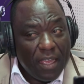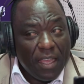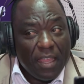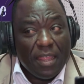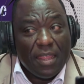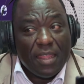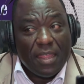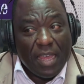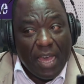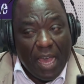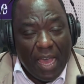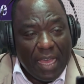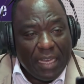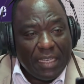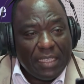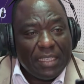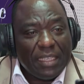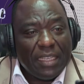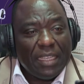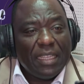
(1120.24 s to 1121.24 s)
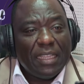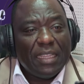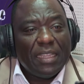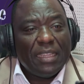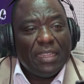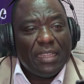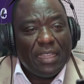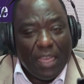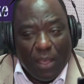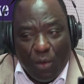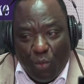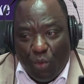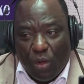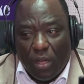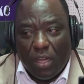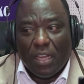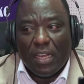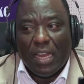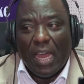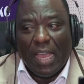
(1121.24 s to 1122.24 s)
that they
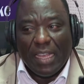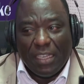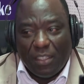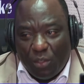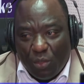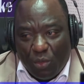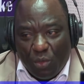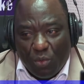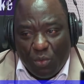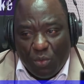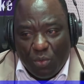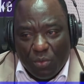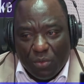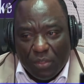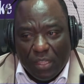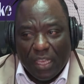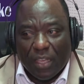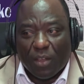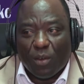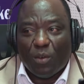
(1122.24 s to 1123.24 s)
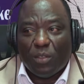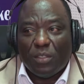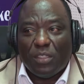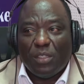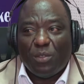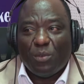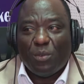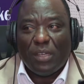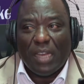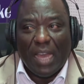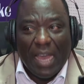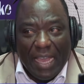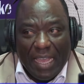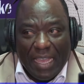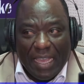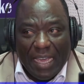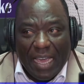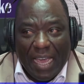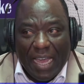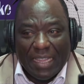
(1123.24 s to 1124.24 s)
will lie to you, they continue
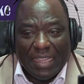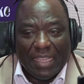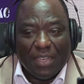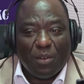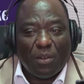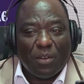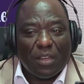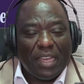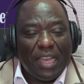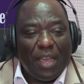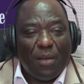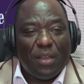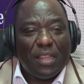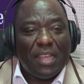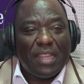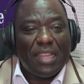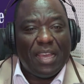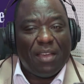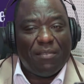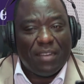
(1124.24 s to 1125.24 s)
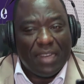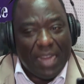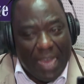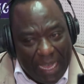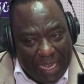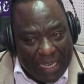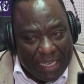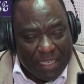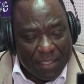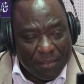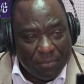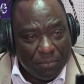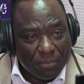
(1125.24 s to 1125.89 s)
lying, and they don't care whether they have lied.